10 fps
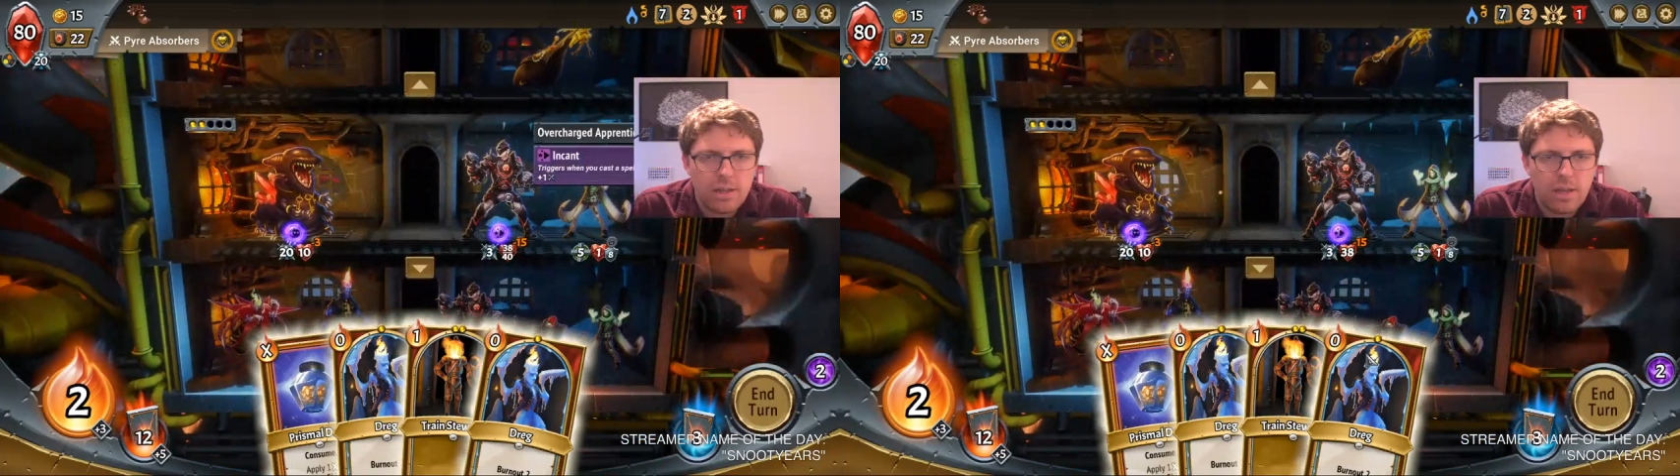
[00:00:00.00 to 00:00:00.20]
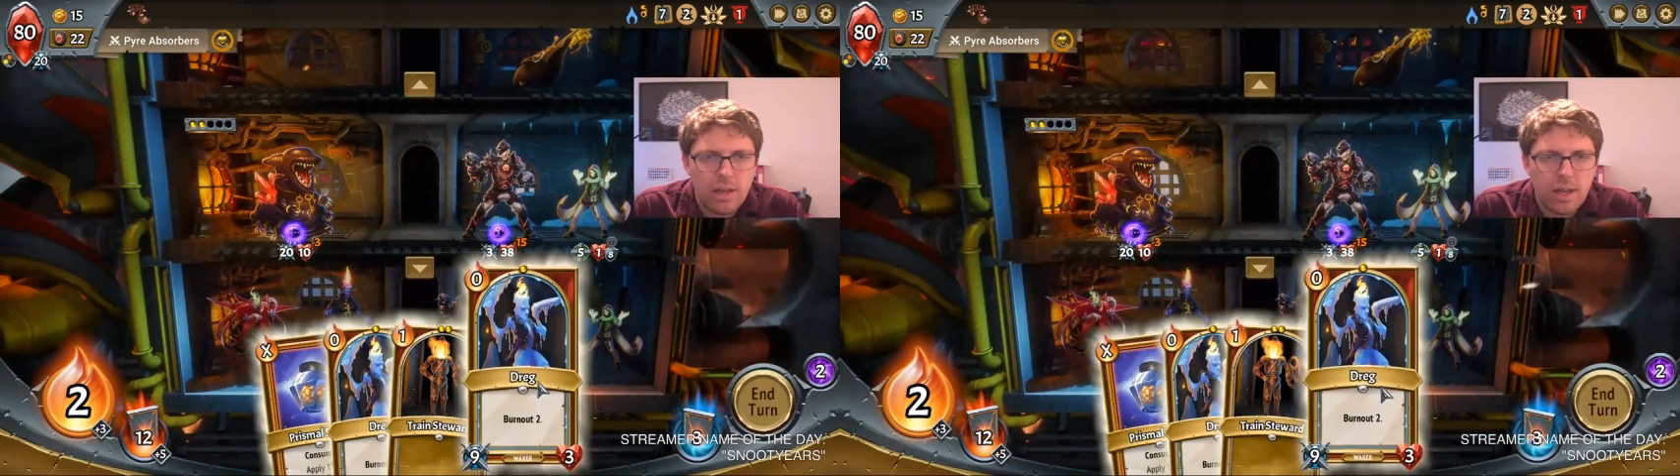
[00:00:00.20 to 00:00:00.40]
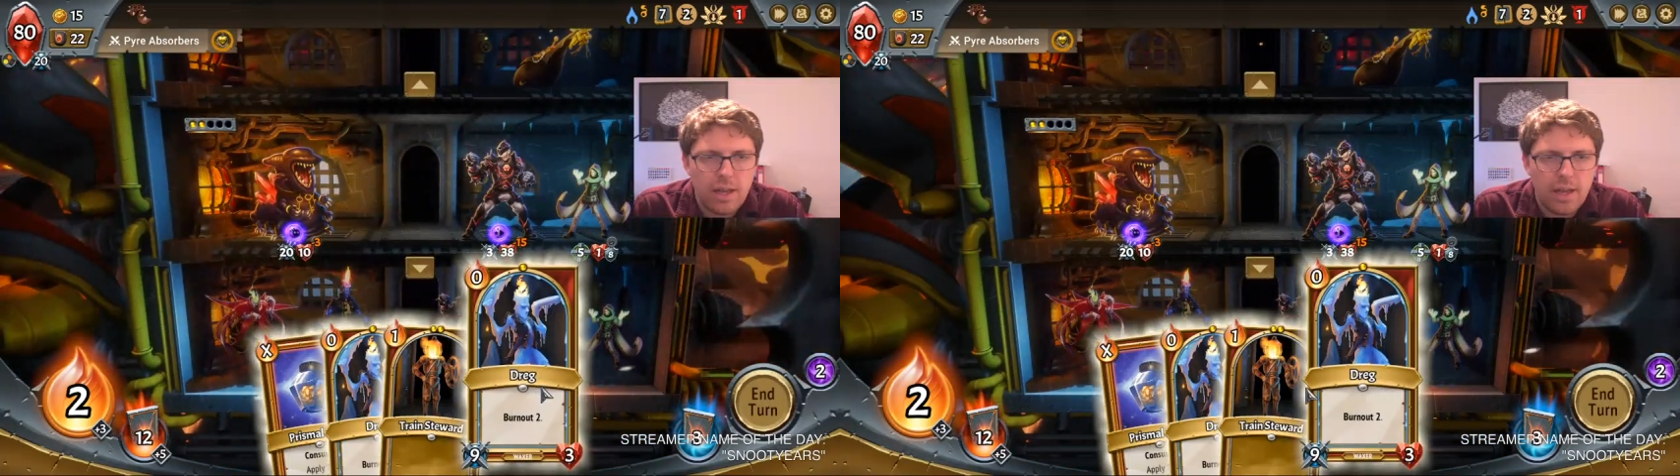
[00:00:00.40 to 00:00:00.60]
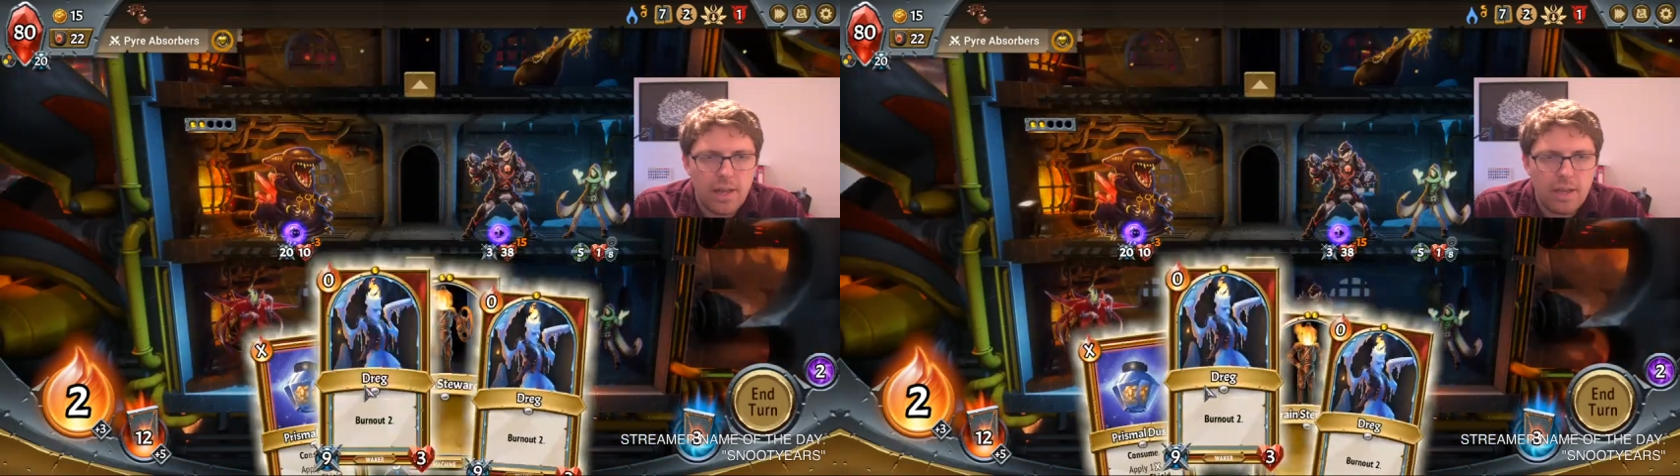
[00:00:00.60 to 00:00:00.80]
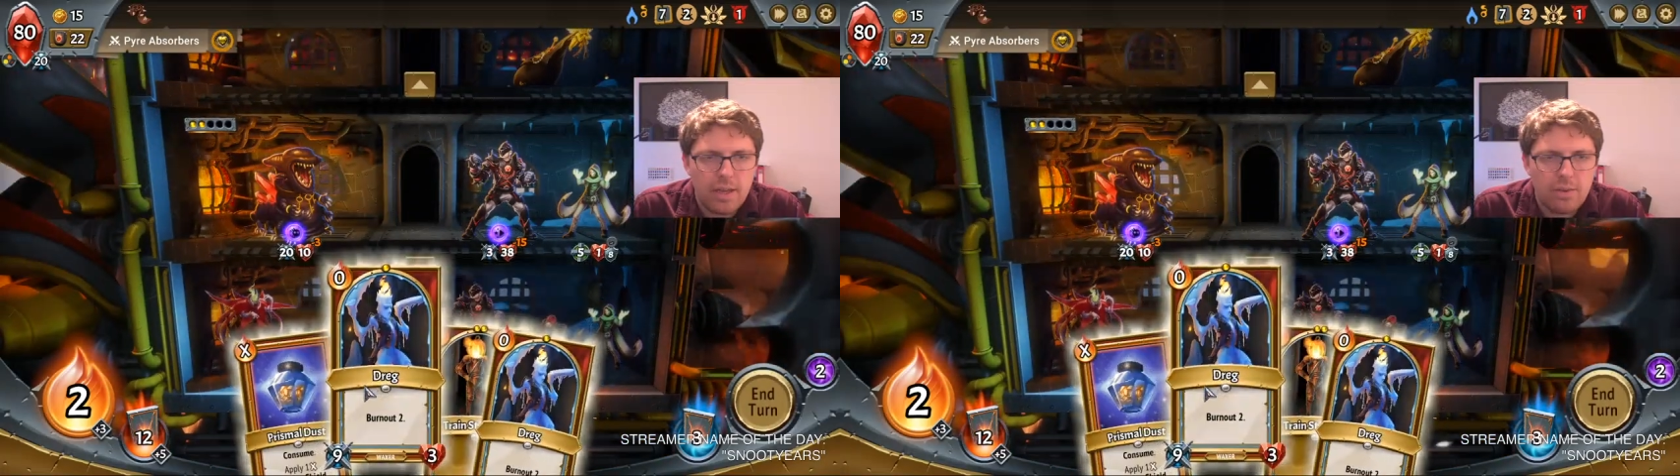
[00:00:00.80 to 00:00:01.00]

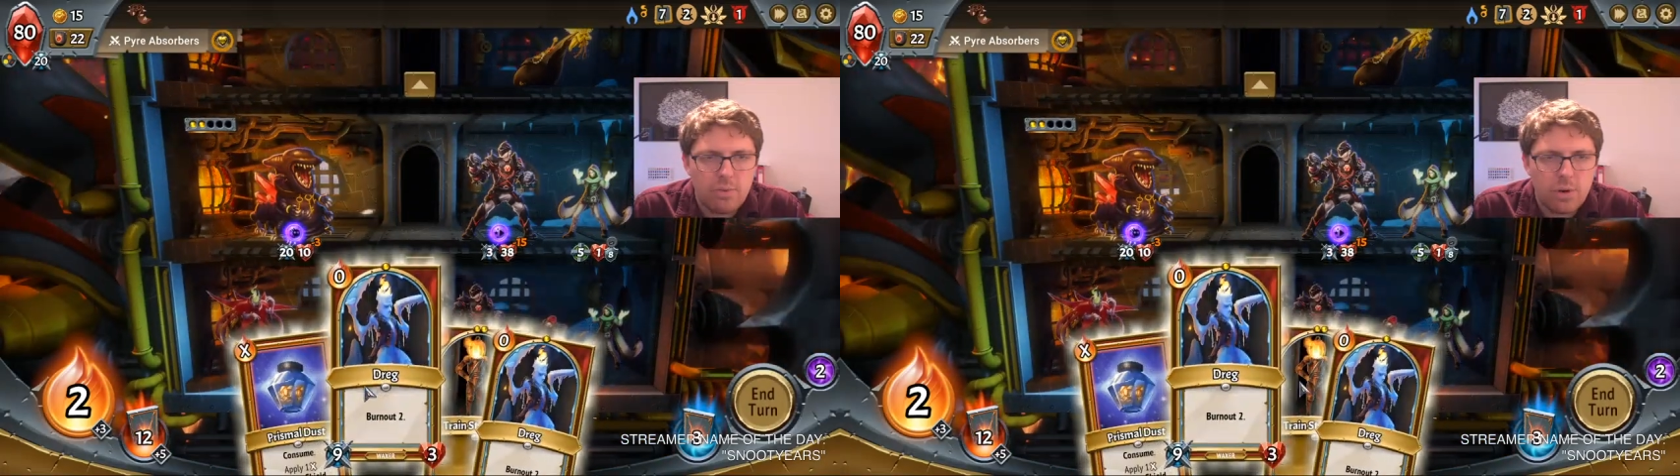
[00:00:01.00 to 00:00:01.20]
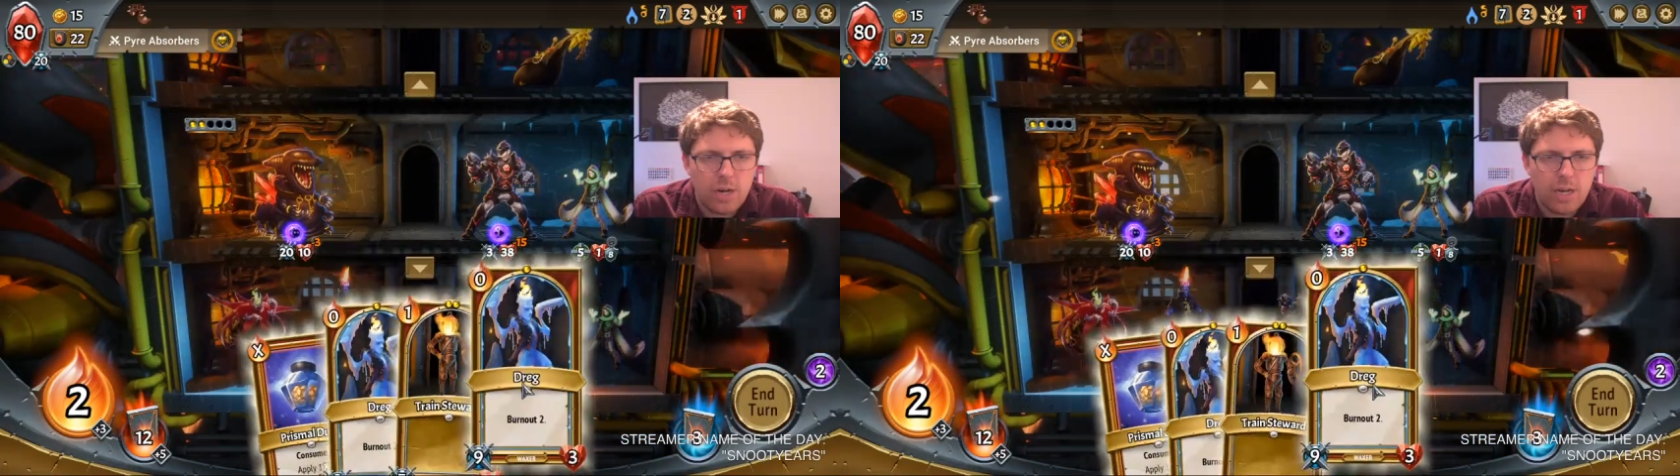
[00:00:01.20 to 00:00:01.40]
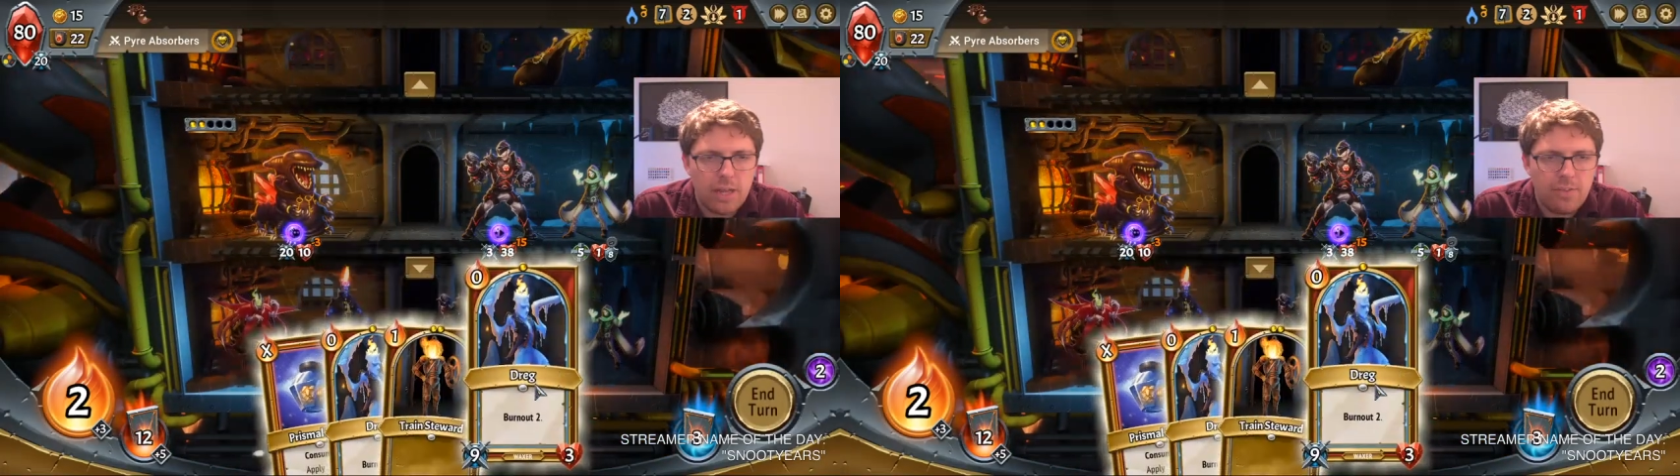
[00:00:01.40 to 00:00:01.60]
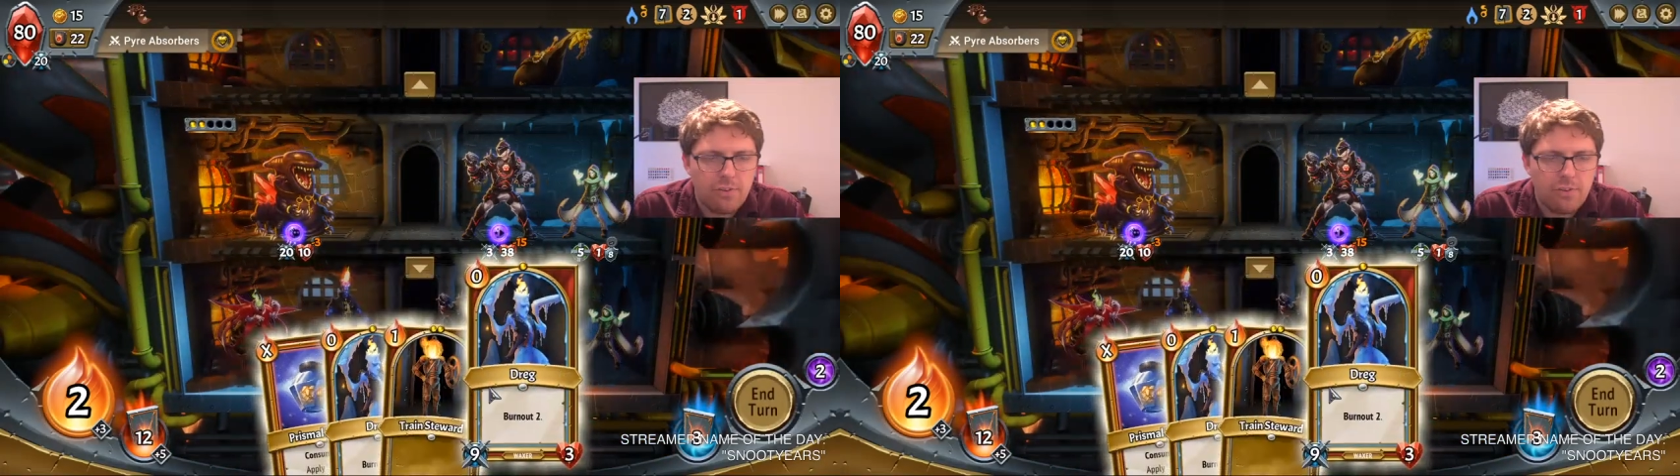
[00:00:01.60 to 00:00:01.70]
And we're going to need the